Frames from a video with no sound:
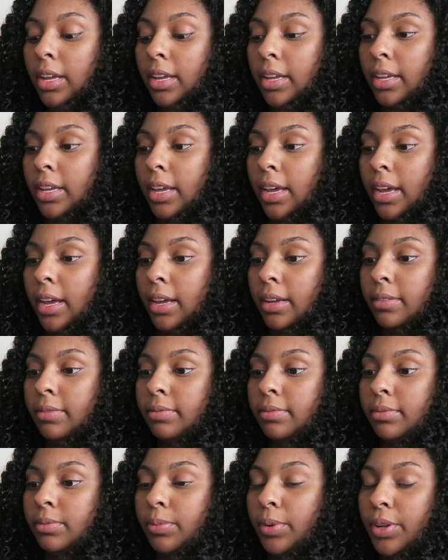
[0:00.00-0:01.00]
yeah,
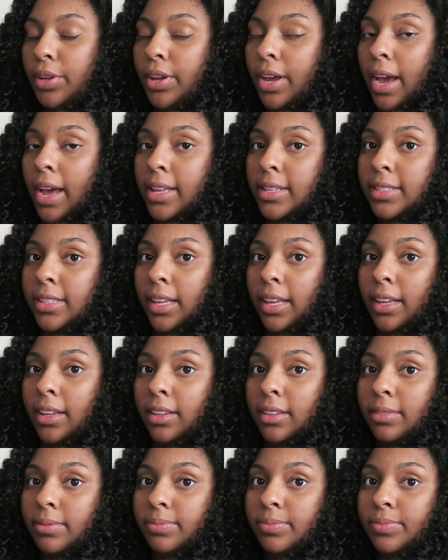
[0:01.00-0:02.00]
what do you guys think?